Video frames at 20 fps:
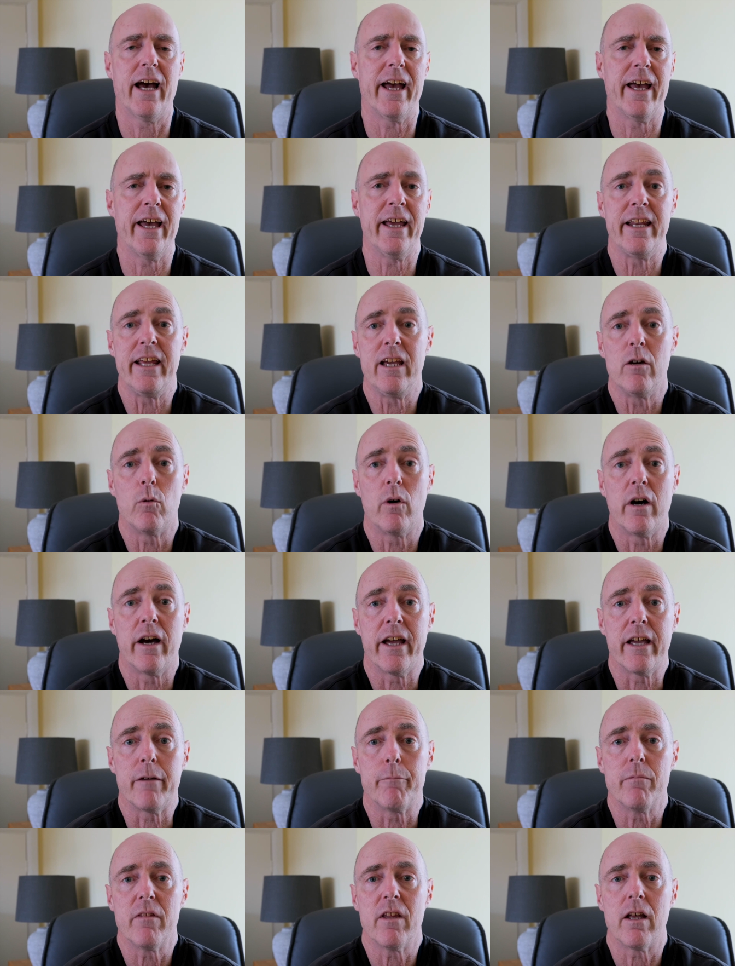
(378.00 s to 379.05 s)

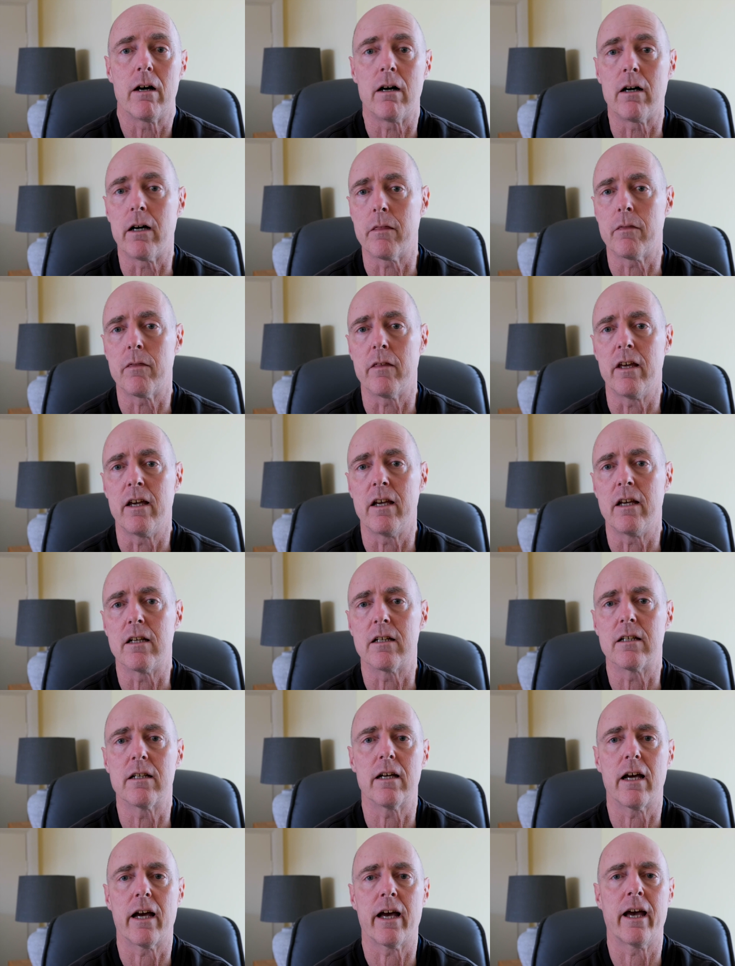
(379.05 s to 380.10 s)
anyway, I think.
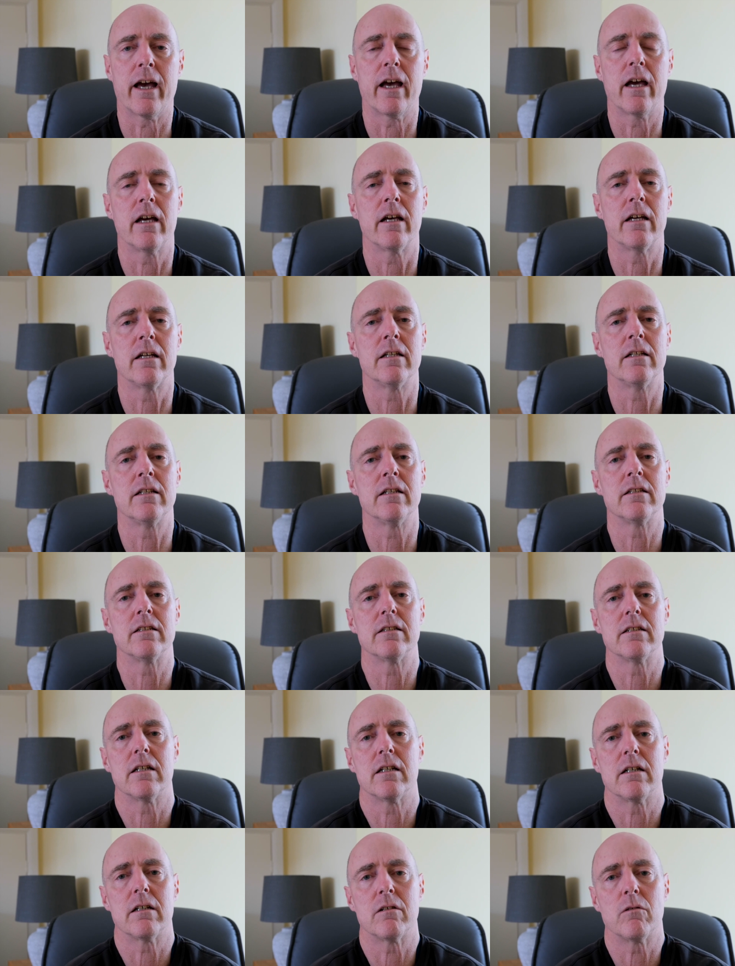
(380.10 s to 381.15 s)
And
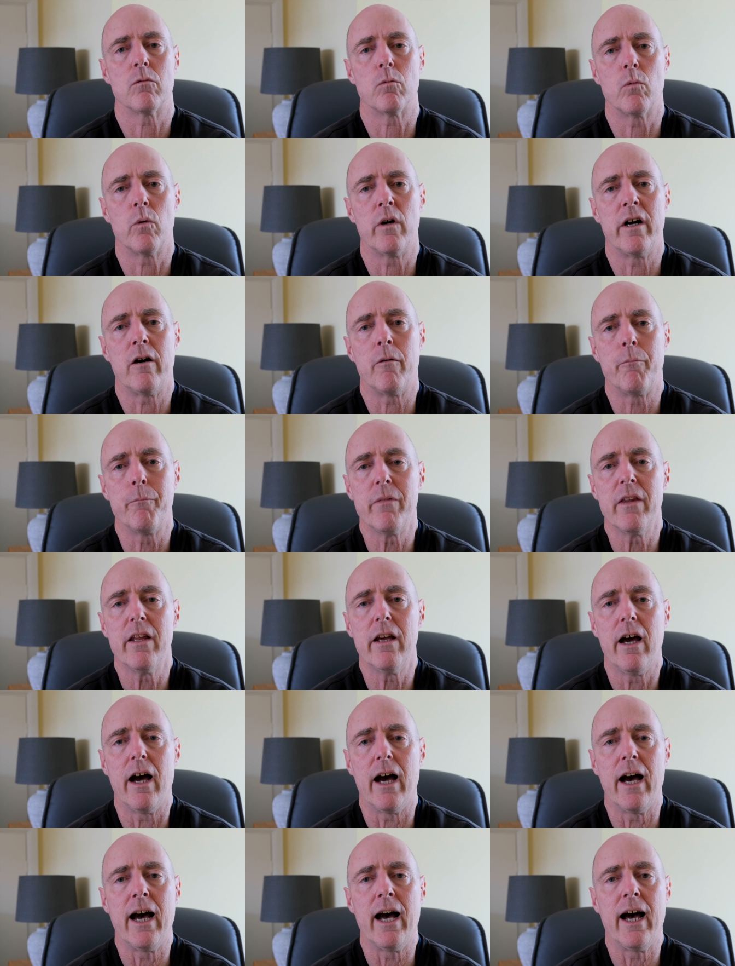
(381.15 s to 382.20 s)

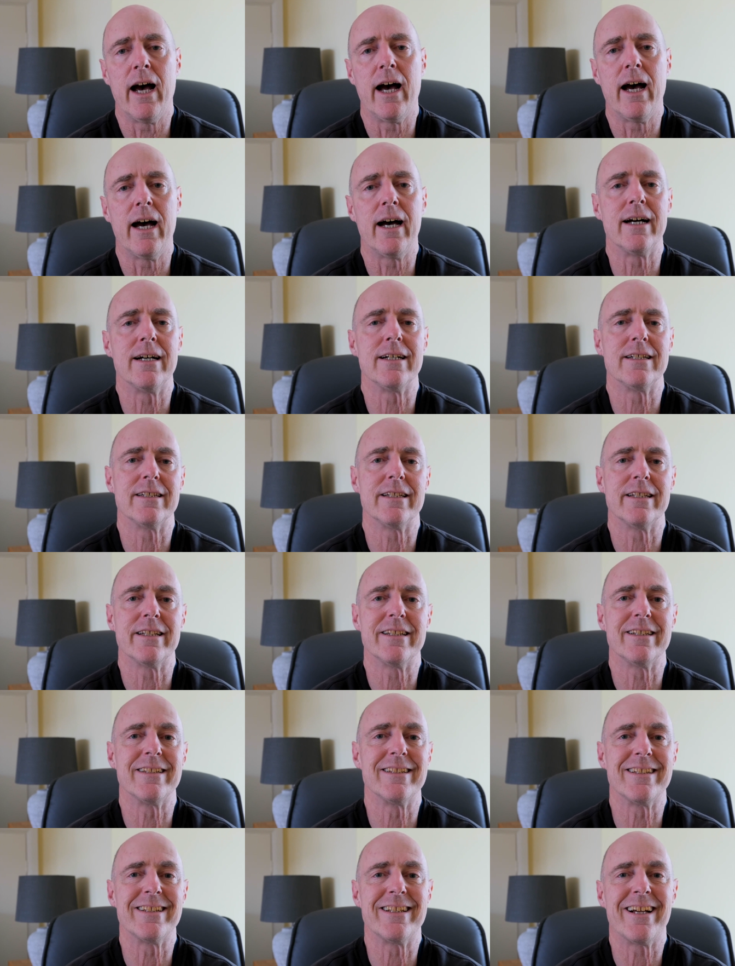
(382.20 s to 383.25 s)
I
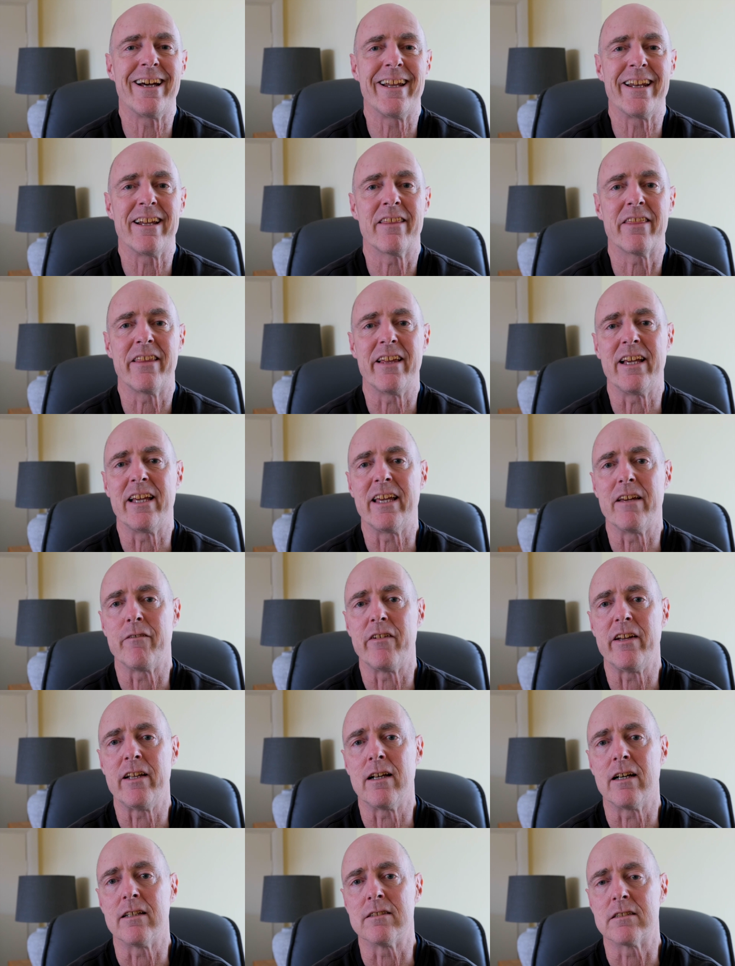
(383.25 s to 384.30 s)
think if
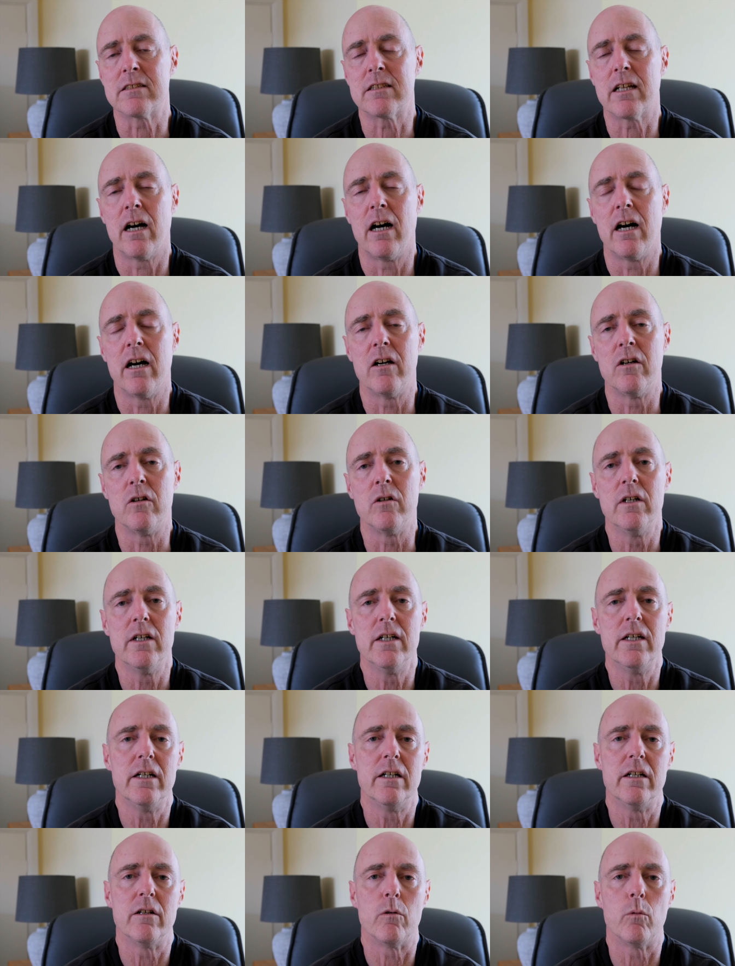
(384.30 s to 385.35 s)
he does go,
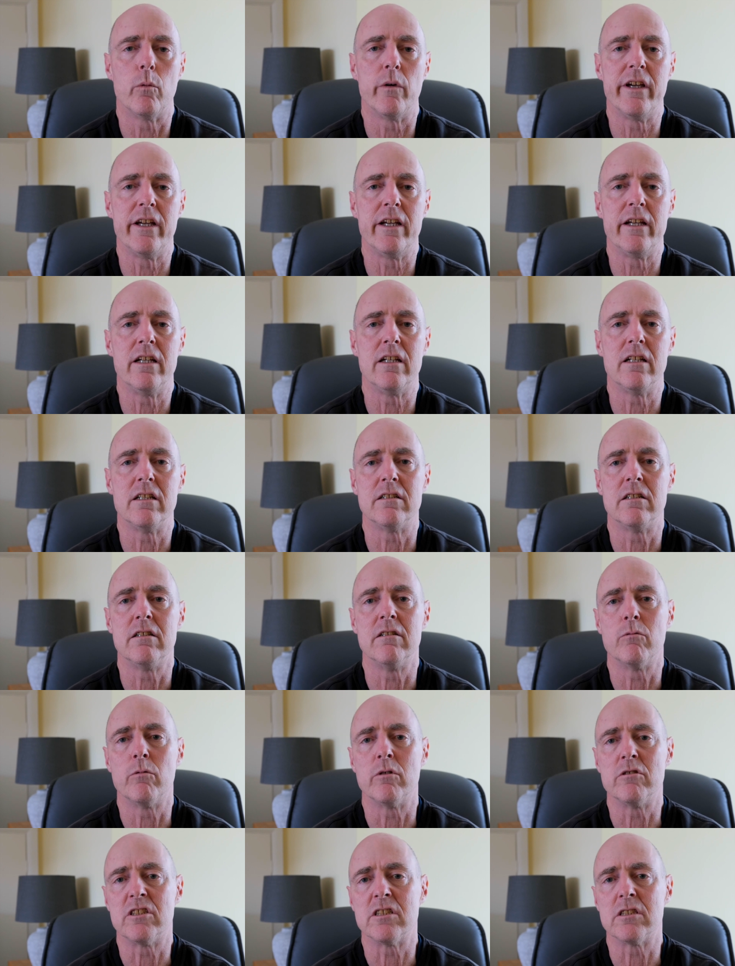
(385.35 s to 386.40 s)
we
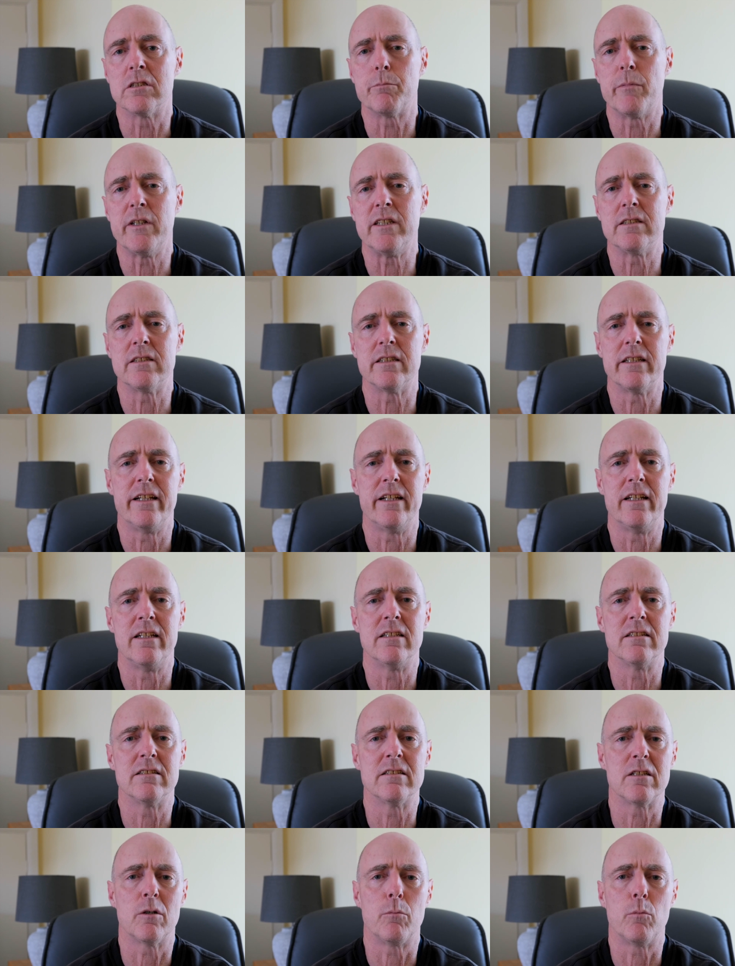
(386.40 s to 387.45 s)
would just be seeing
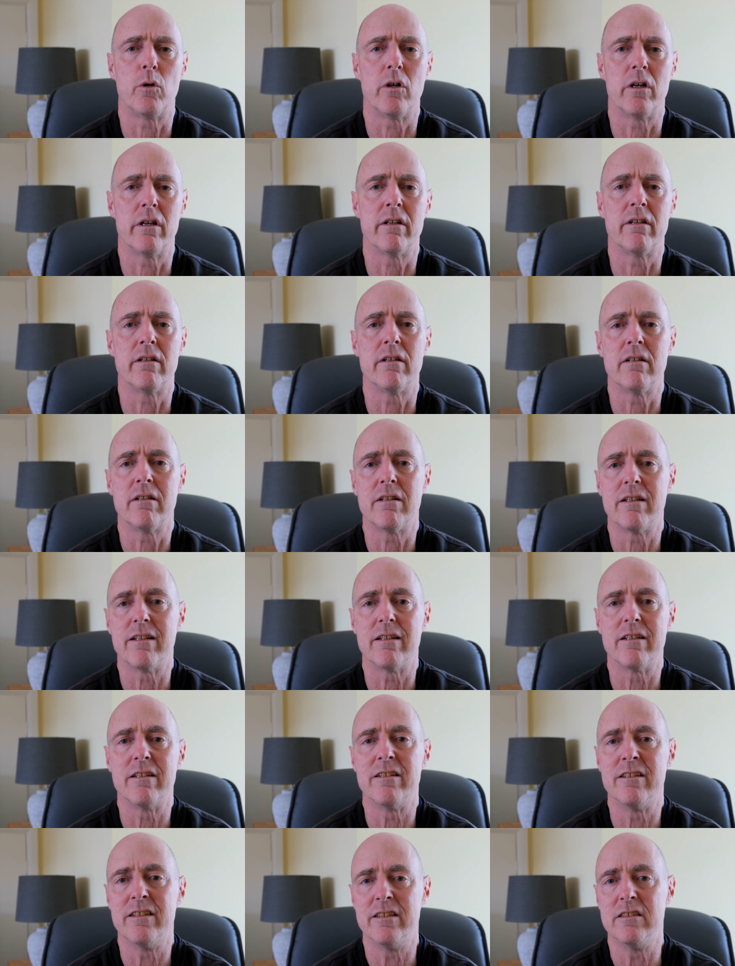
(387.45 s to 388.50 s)
someone
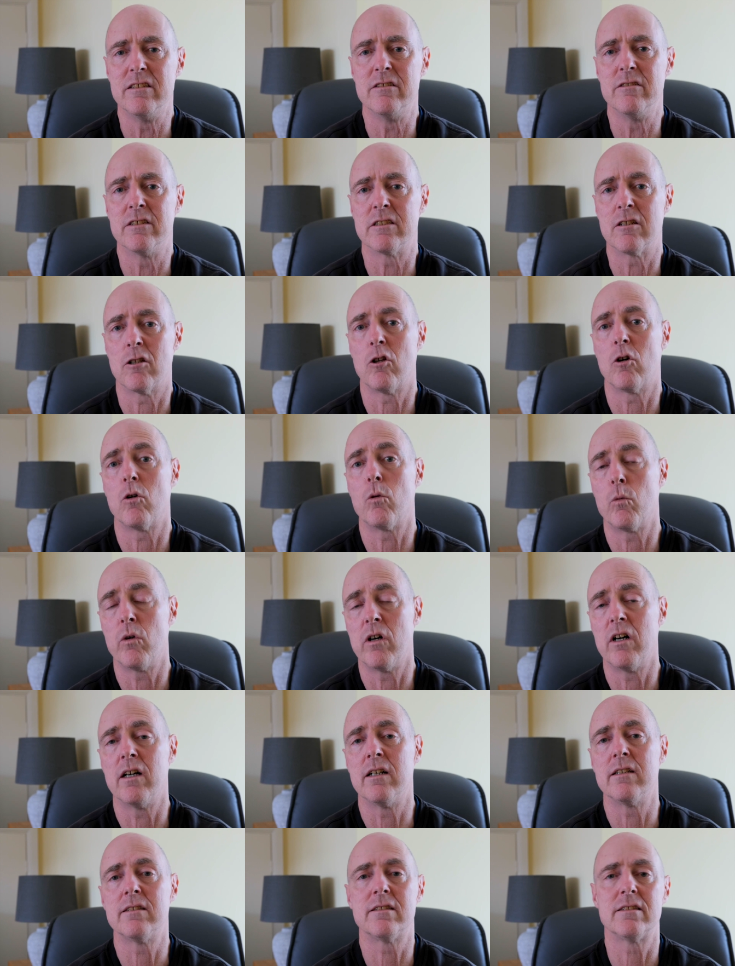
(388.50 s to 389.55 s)
who is a lot
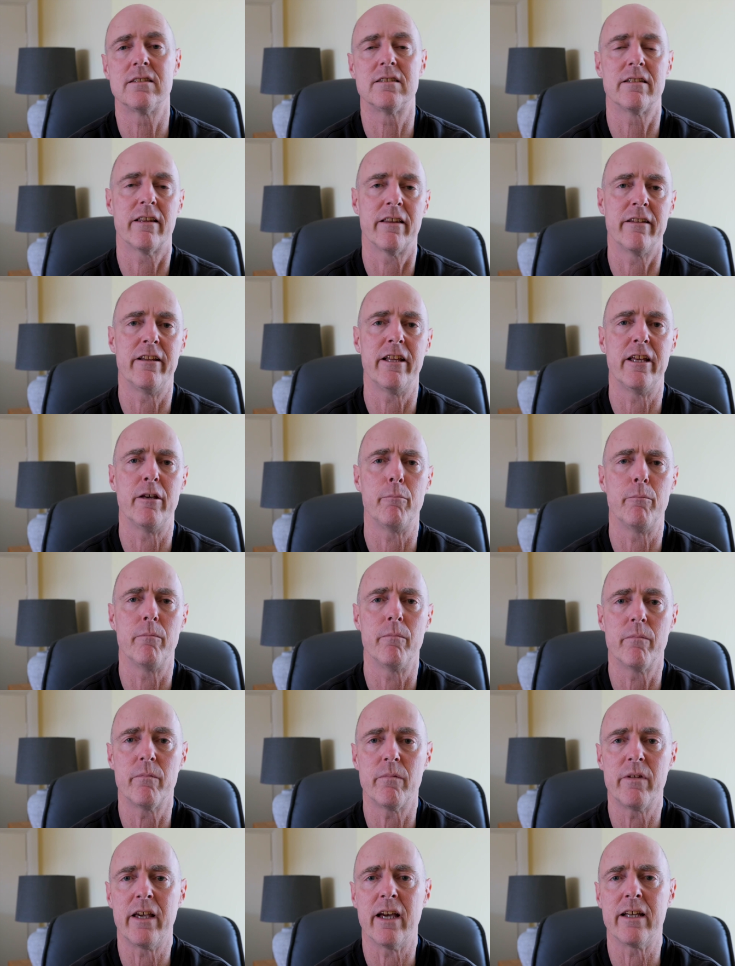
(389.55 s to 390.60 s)
worse than him
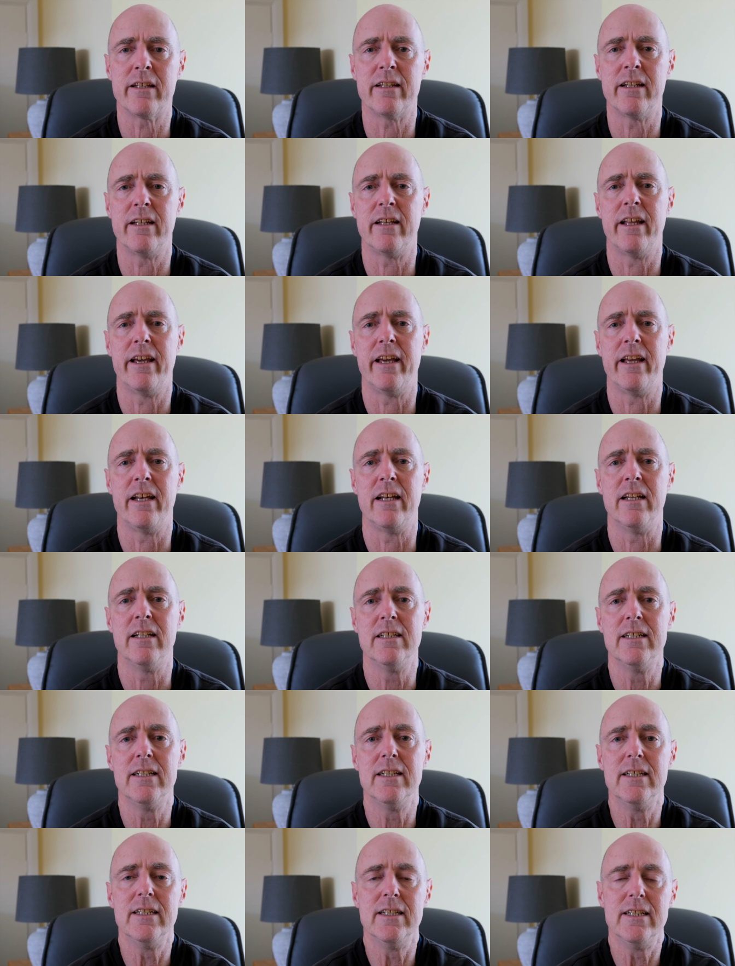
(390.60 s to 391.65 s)
getting in.
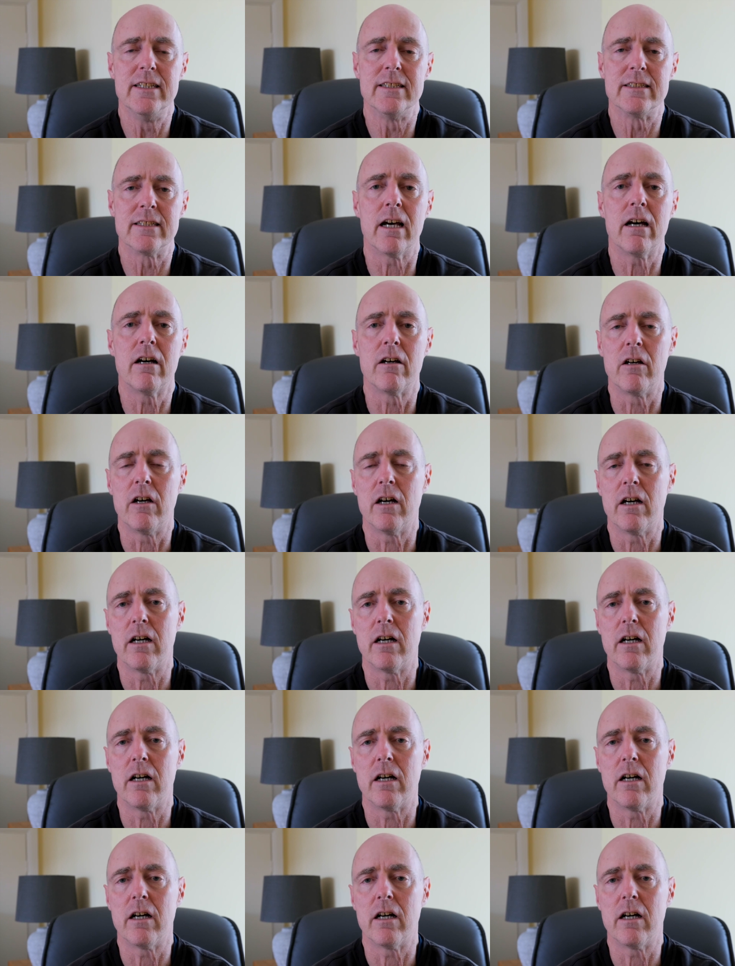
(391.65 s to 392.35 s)
So